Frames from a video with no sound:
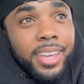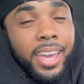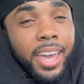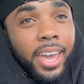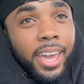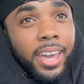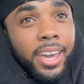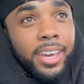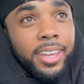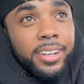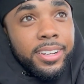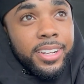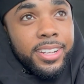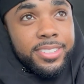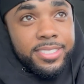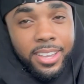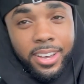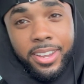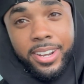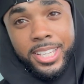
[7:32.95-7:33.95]
and
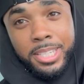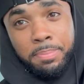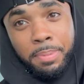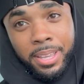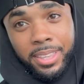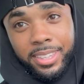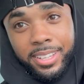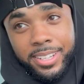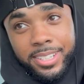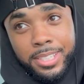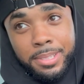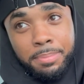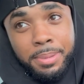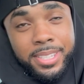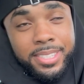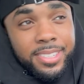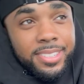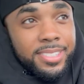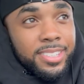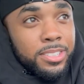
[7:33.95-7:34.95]
there's unexpected
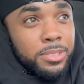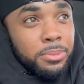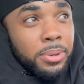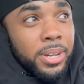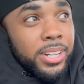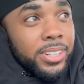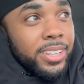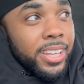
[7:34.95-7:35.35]
expenses as well.